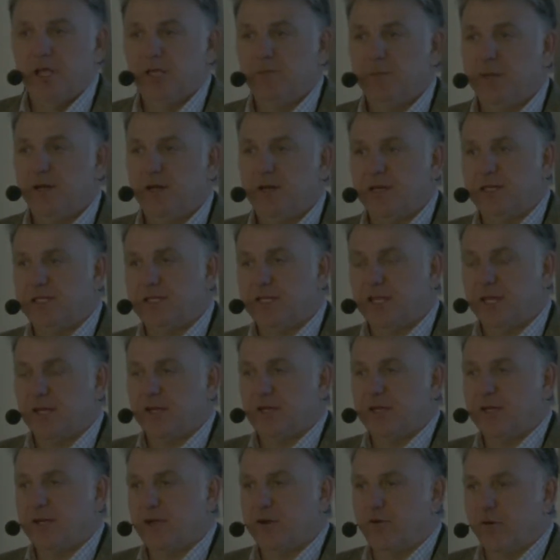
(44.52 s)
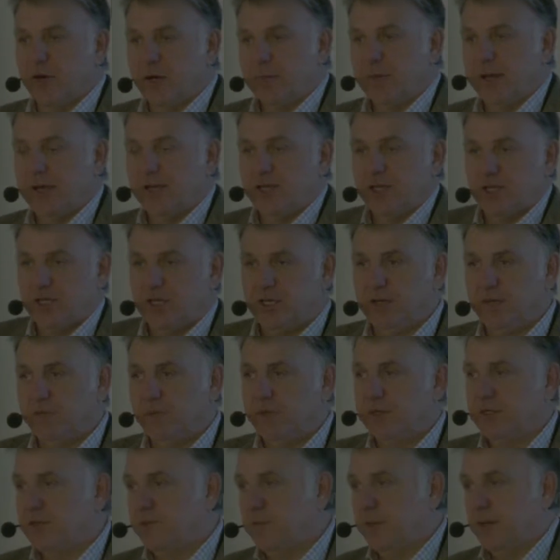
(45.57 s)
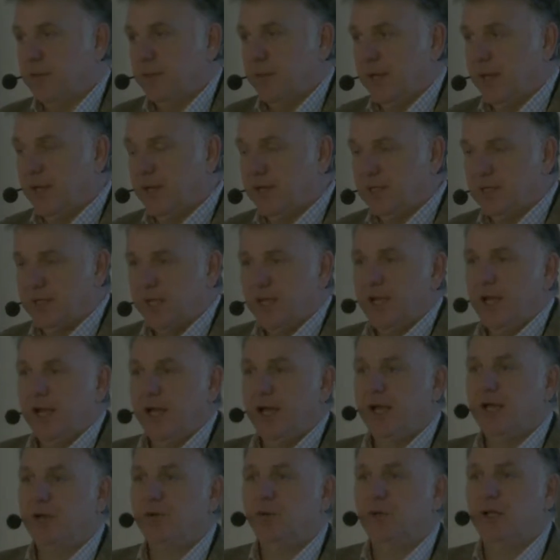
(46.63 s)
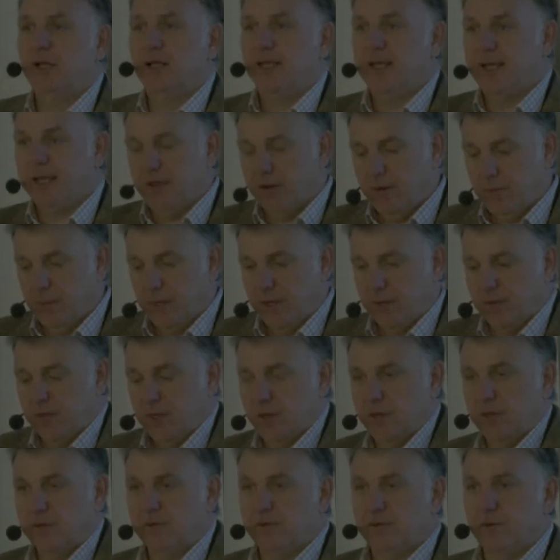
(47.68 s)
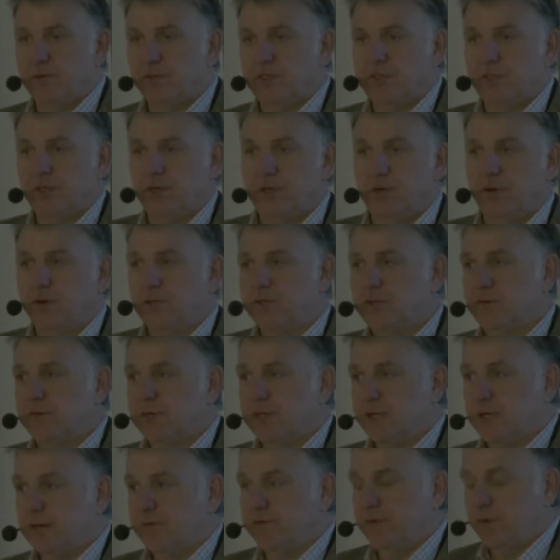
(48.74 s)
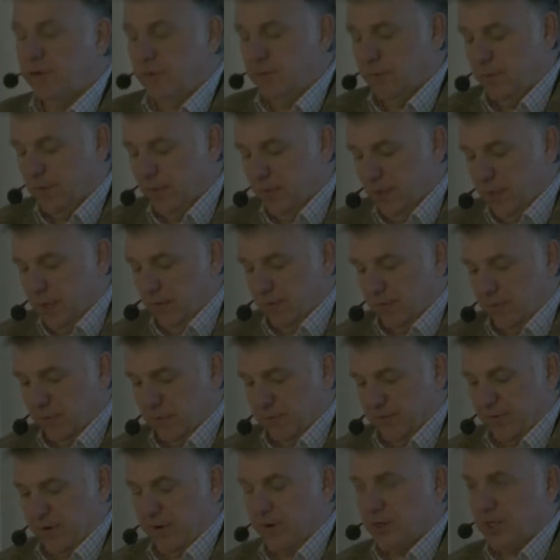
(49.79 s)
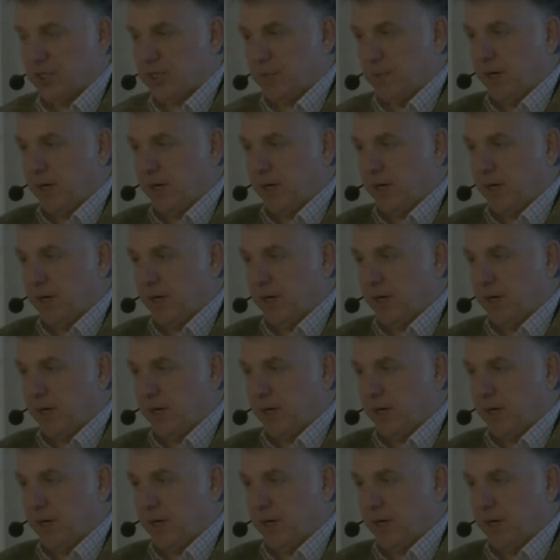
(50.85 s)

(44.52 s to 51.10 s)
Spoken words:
been undertaken, a great many achievements have been made, and we'll hear about a lot of those in the course of the day from the various